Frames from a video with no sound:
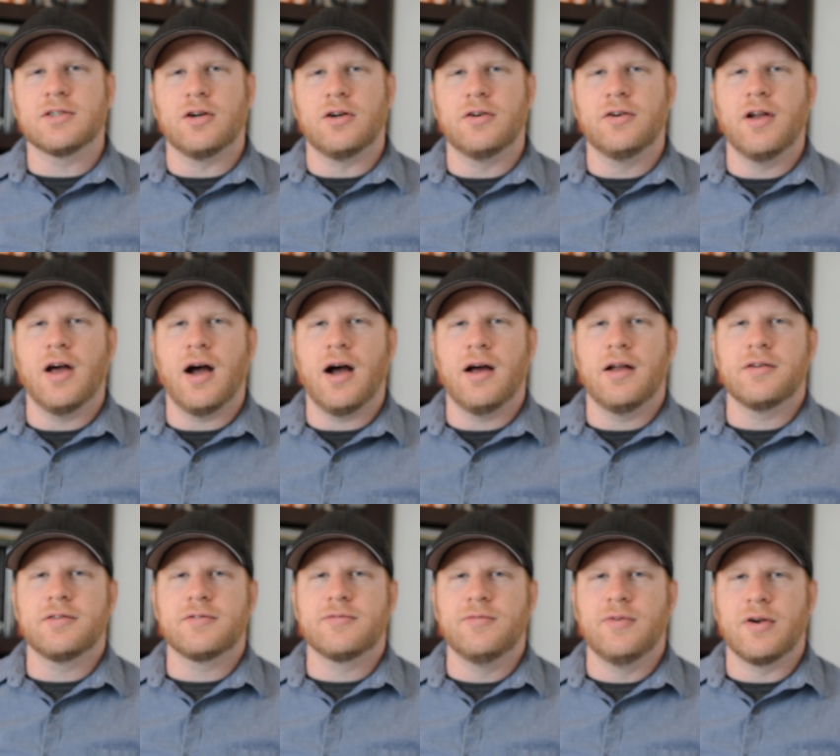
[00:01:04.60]
are
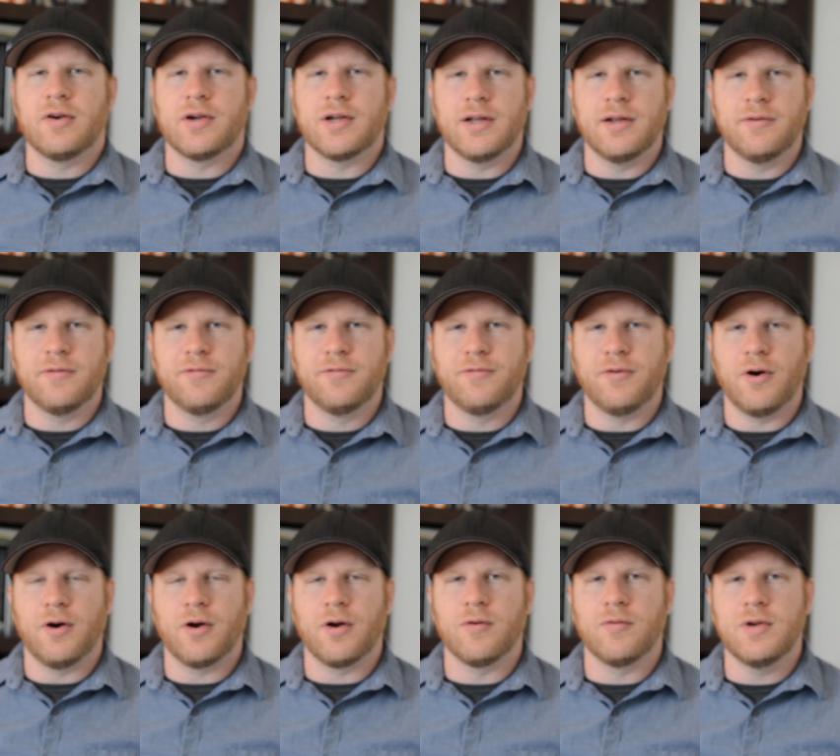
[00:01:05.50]
not very
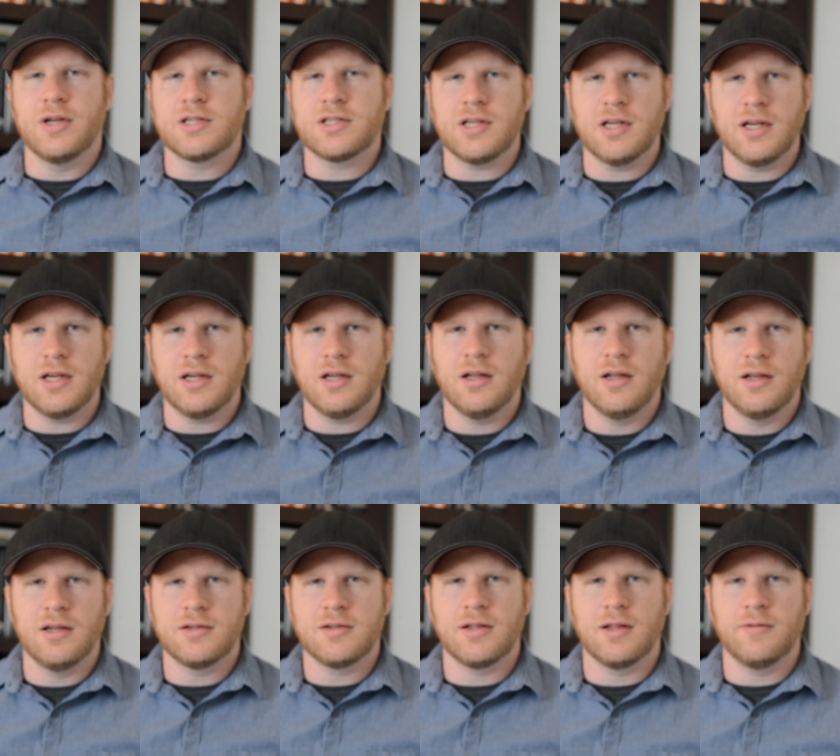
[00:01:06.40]
far-reaching
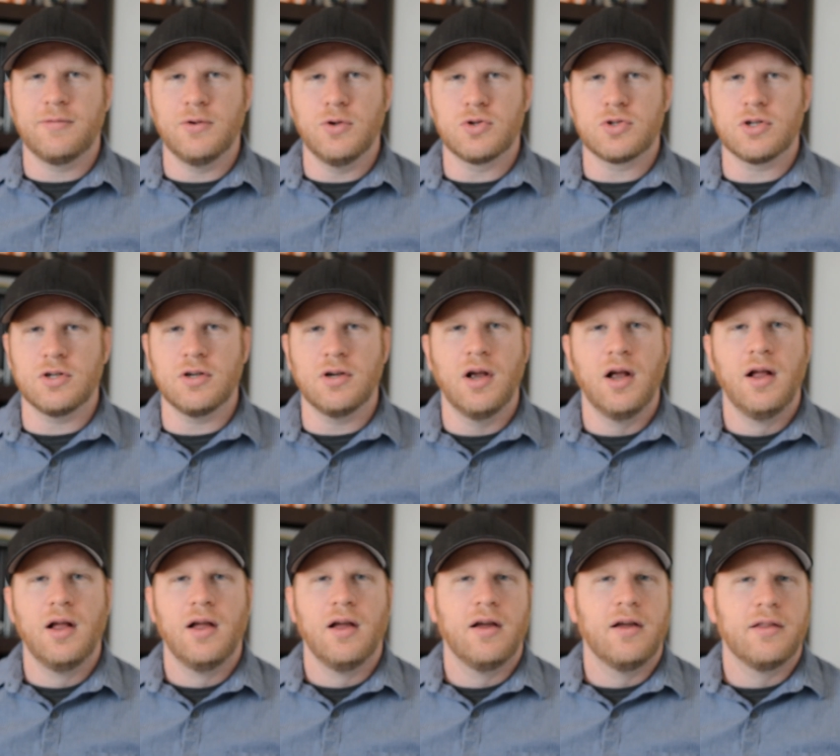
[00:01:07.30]
into the future.
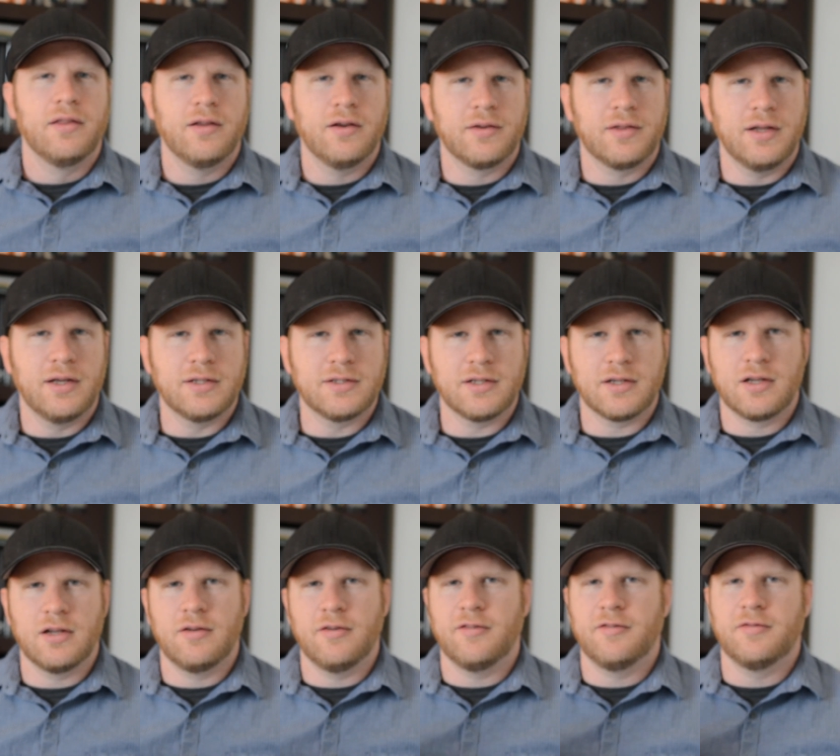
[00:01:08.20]
They're things that
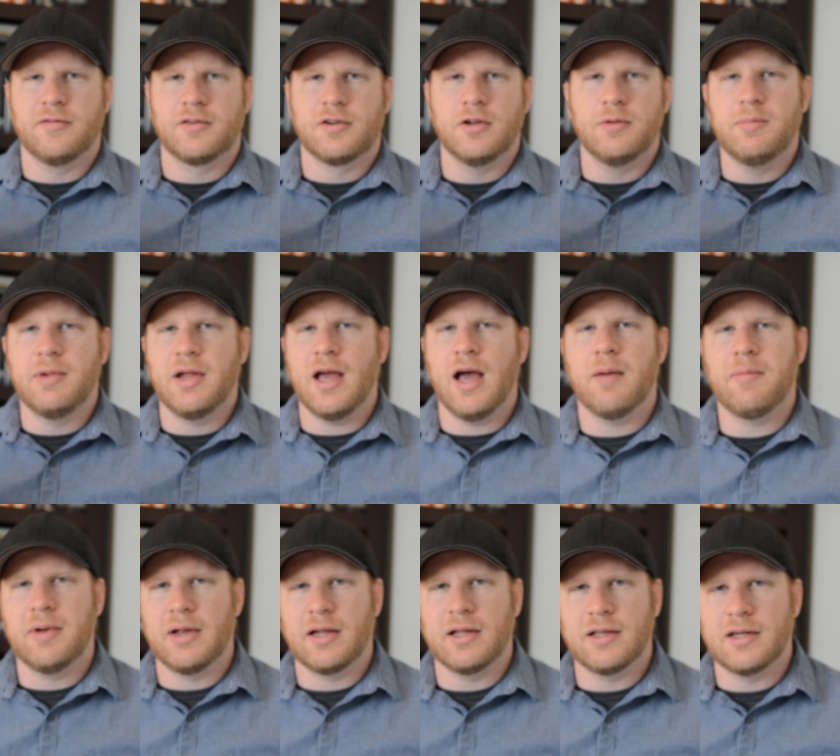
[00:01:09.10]
could have could be
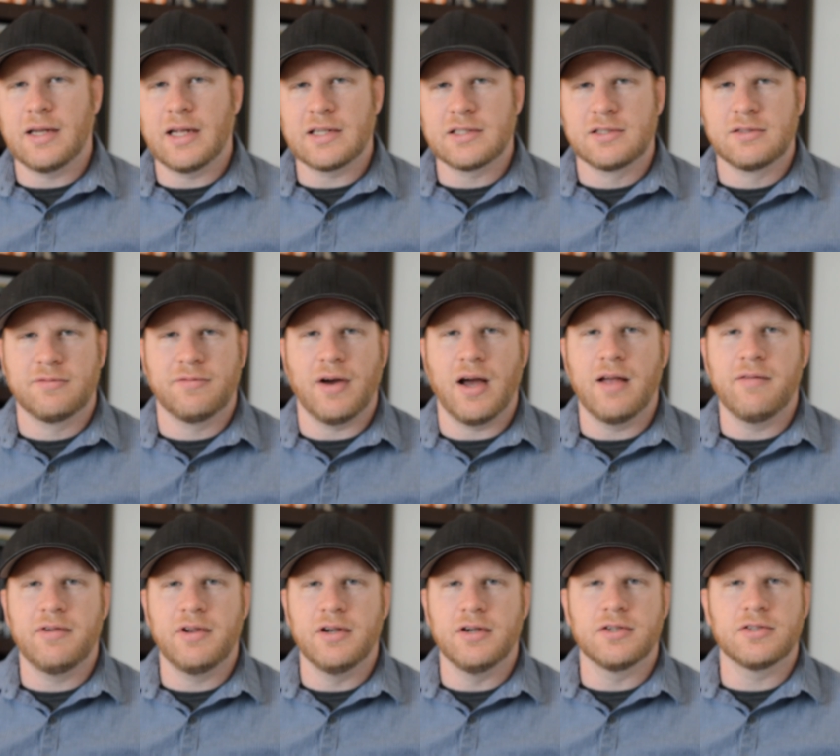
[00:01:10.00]
happening in the next
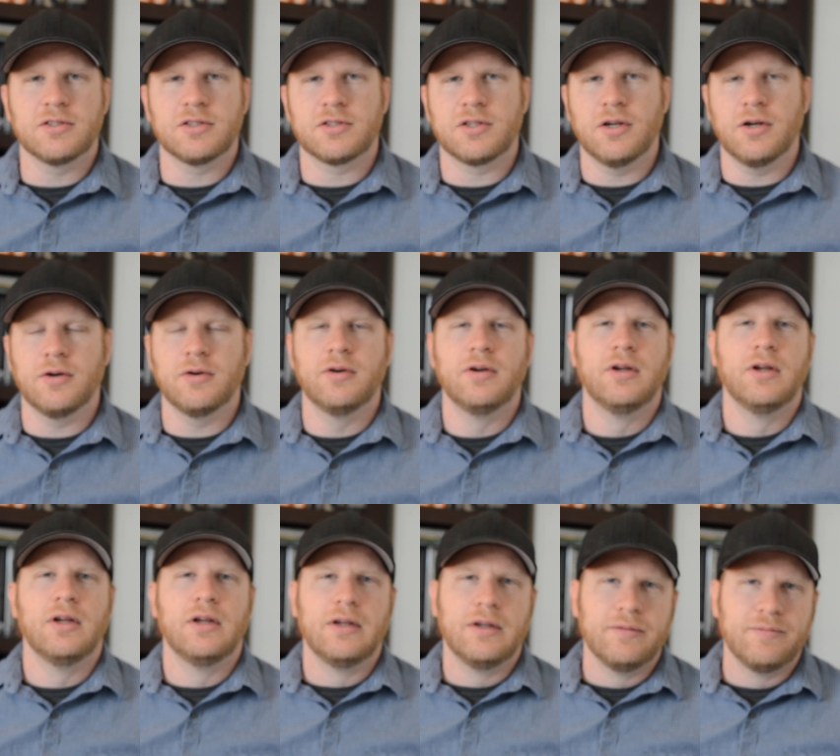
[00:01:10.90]
five years or so,
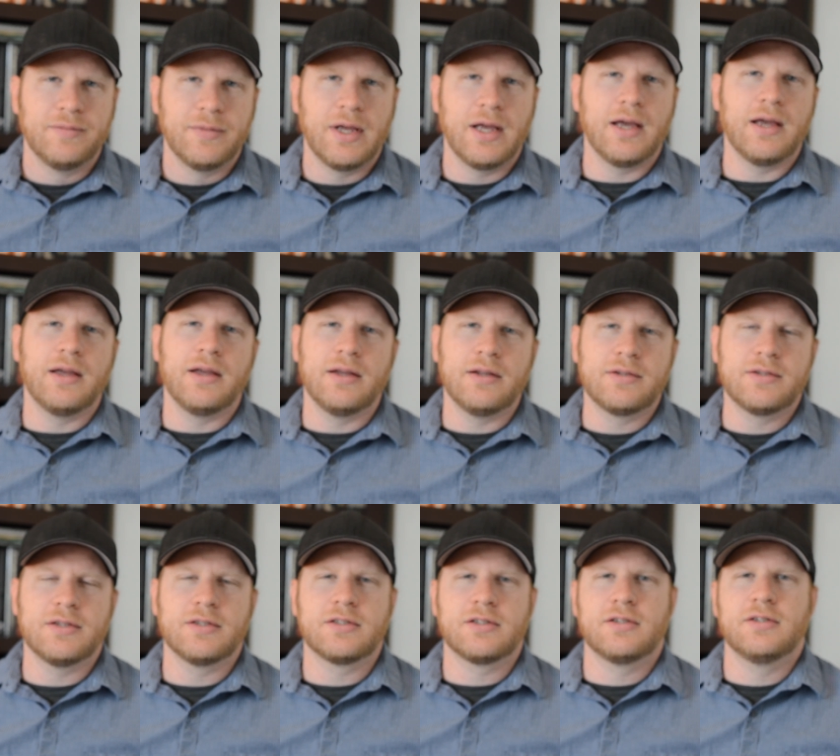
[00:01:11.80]
uh,
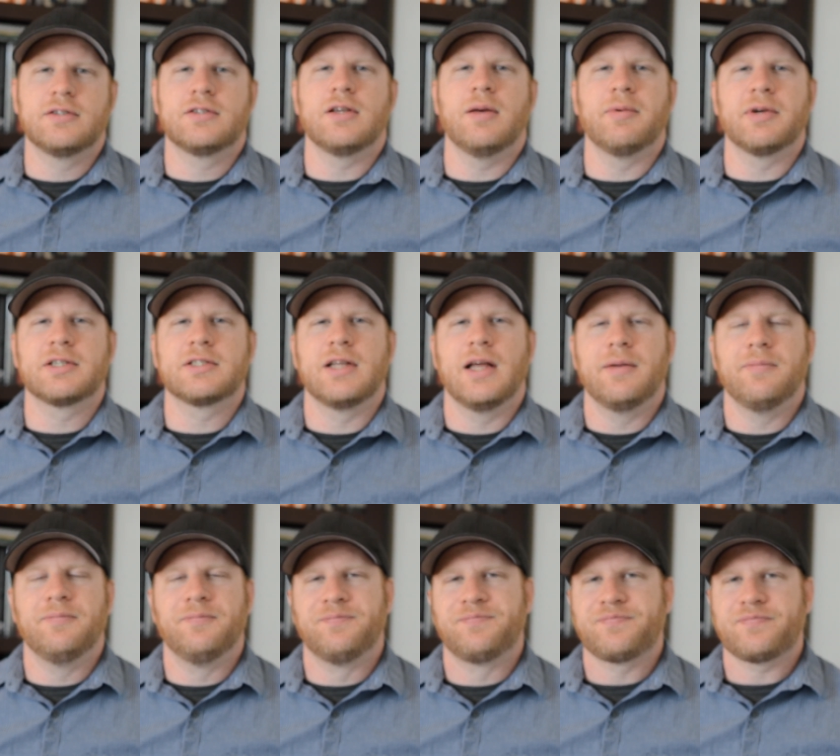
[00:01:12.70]
to to some extent.
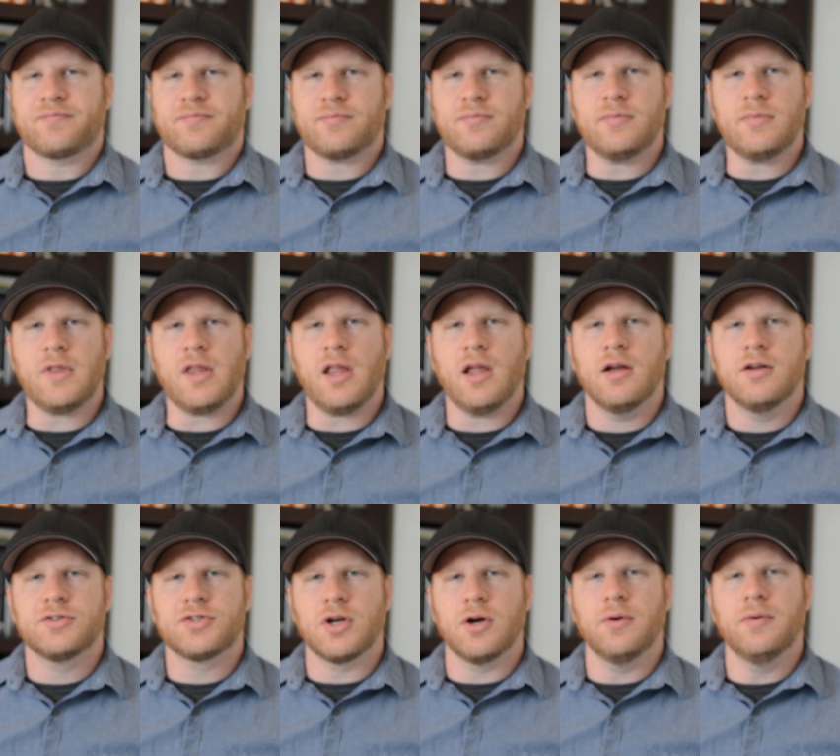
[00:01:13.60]

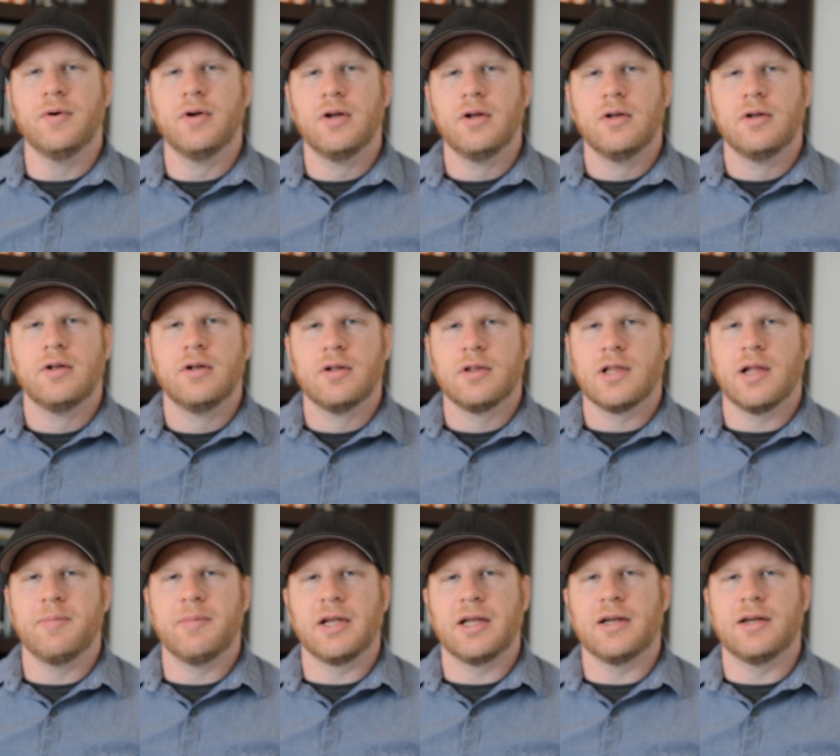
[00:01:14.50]
So,
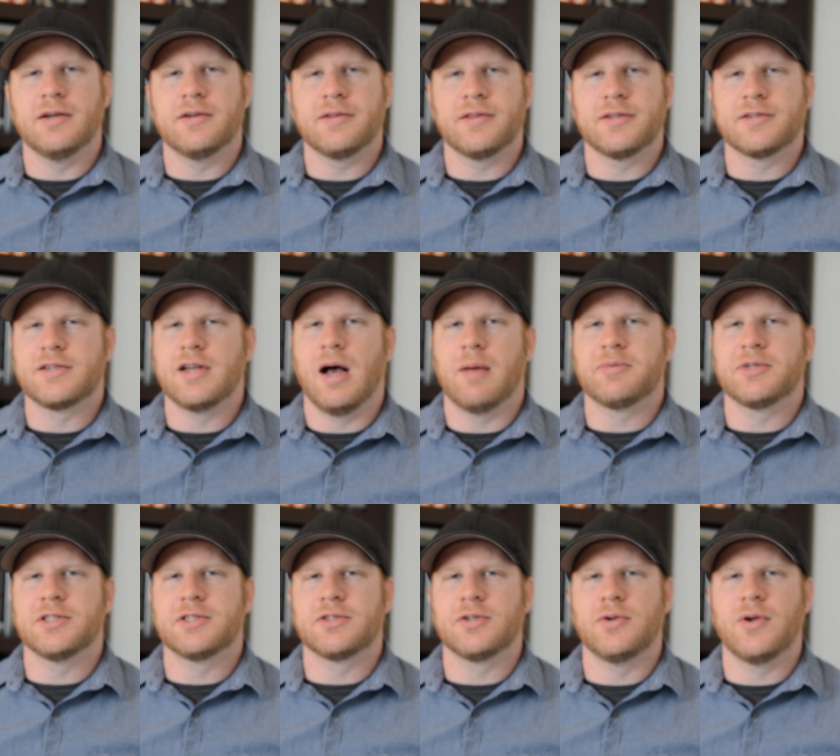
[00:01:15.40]
let me get into the
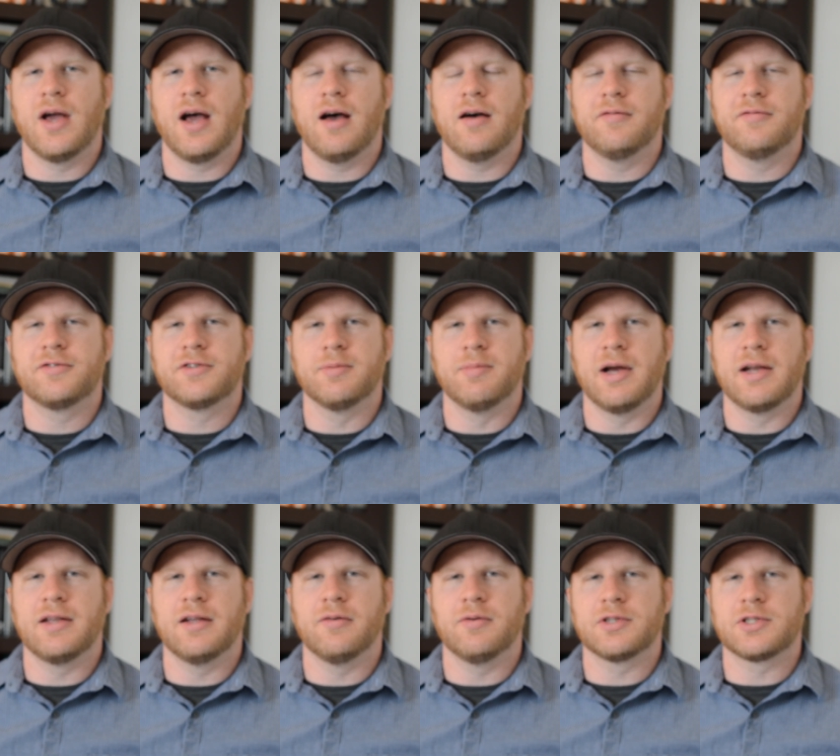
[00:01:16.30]
synopsis so you have some
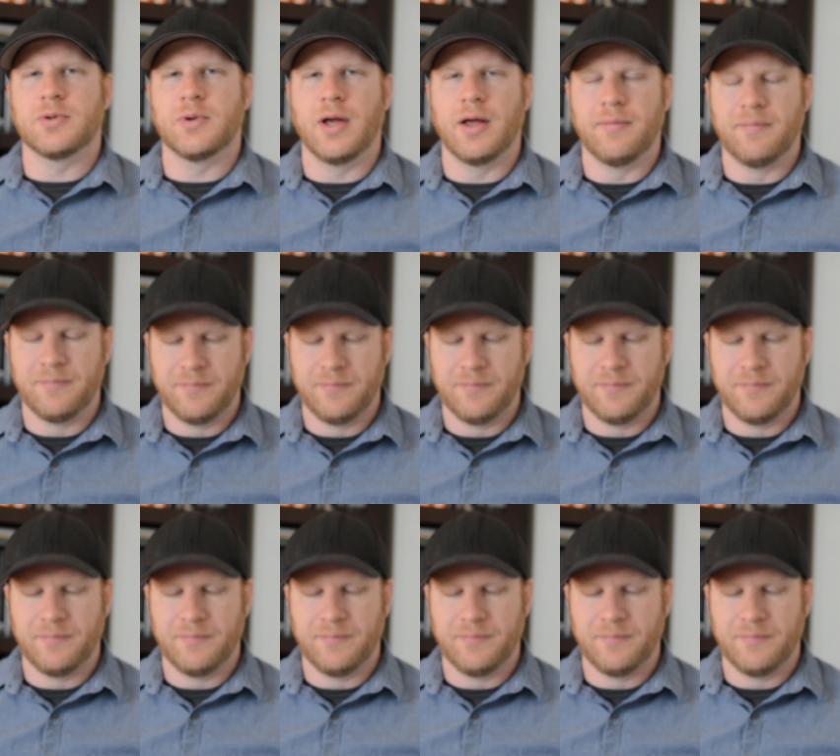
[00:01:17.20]
idea what's going on.